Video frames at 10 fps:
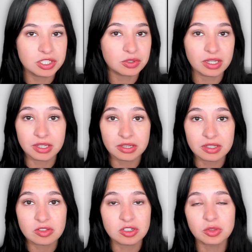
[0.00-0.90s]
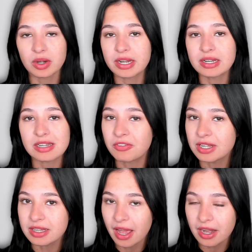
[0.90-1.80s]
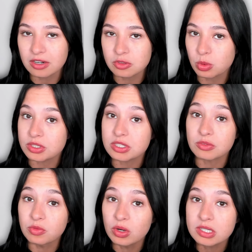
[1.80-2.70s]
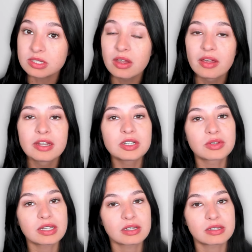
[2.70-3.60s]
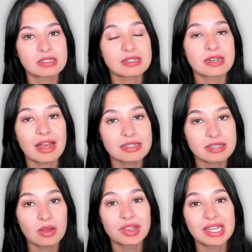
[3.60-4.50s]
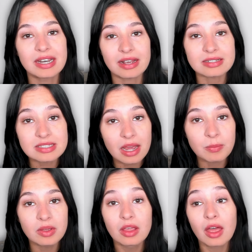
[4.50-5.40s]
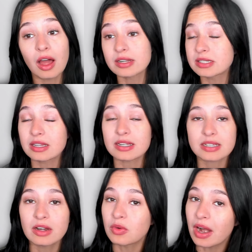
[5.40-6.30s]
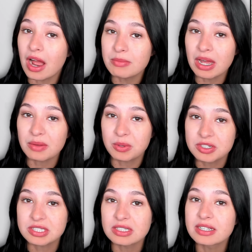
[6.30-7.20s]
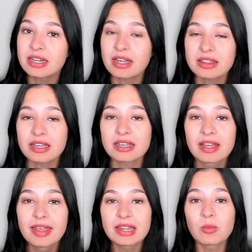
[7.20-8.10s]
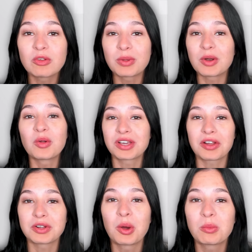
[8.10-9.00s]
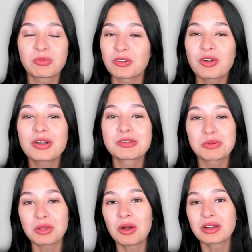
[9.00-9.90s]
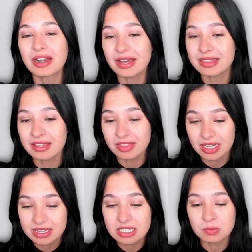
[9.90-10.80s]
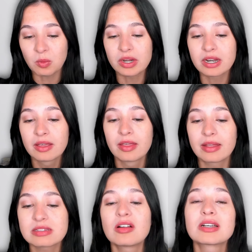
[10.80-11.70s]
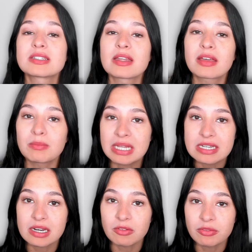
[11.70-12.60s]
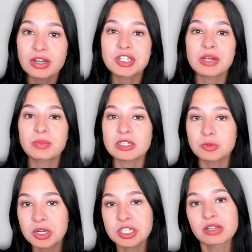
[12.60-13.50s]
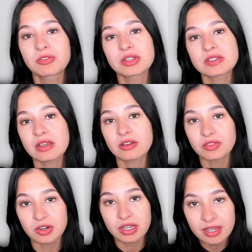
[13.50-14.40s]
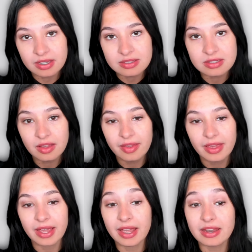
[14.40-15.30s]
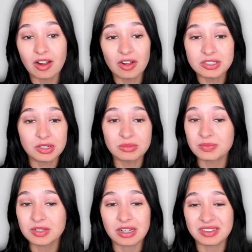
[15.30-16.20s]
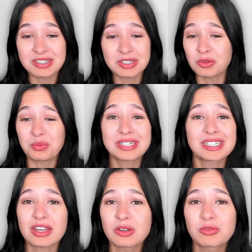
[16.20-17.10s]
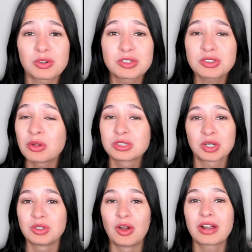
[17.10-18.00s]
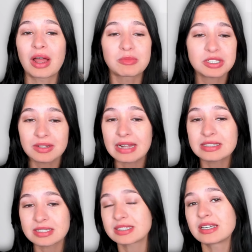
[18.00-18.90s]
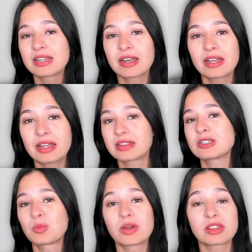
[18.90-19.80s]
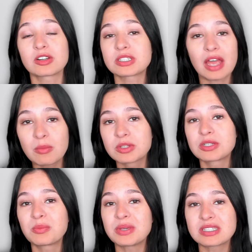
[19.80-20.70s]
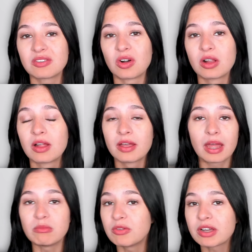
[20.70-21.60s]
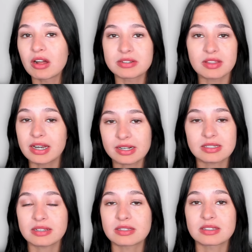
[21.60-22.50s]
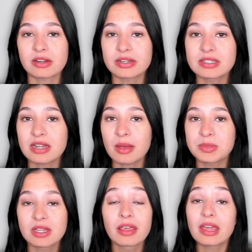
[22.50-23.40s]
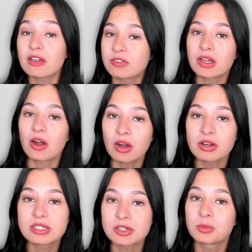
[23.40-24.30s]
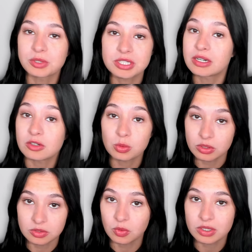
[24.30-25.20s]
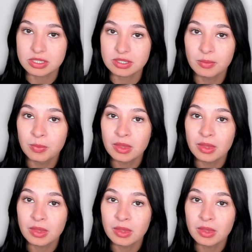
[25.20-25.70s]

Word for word: Do you think that these two are indefinitely heading towards divorce? Do you think that this is a nice, healthy next step? Honestly, that's kind of where I'm at personally. I think that we've been holding on to hope for far too long, and I think that at this point, as long as they can maintain a friendship, especially for the sake of their kids, and also these two have been together for so long. I'm just glad to see that at this point they're just able to be civil and moving on to the next necessary steps if they are still proceeding toward divorce.